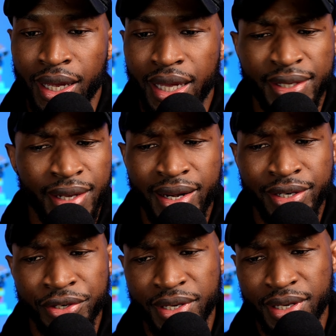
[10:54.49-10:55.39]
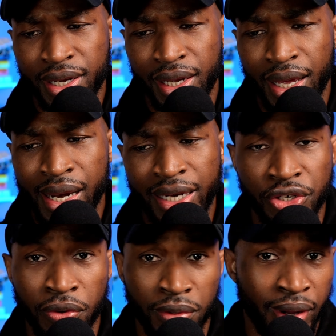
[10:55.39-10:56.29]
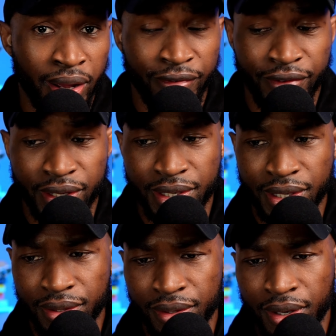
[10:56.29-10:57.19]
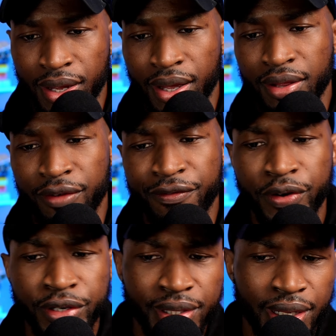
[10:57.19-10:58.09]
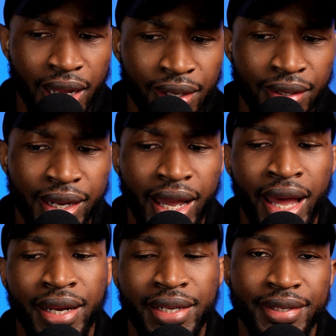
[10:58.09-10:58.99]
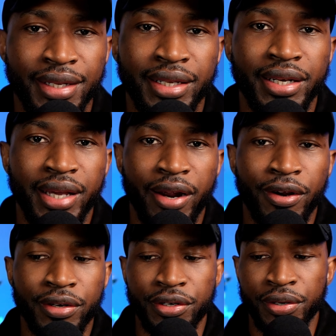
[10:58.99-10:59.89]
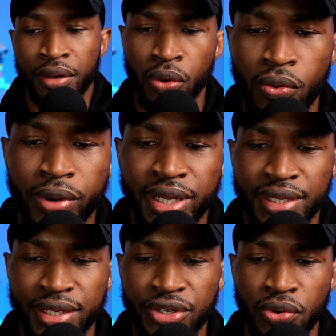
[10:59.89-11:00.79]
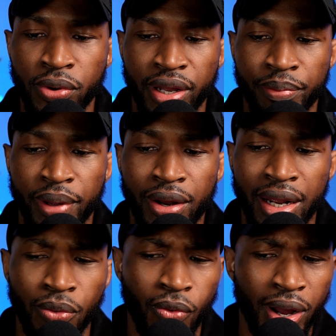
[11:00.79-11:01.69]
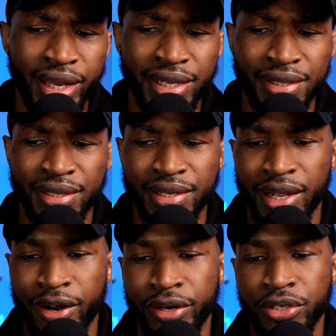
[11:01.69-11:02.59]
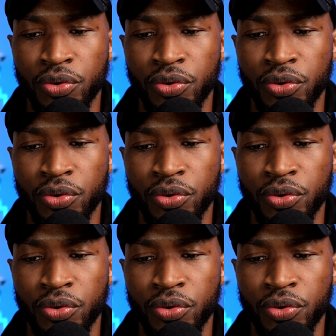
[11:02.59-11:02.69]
it's not interesting, and I don't know how to fix it, the first thing I'd look at is the lead character. Who is this story about, and why isn't this character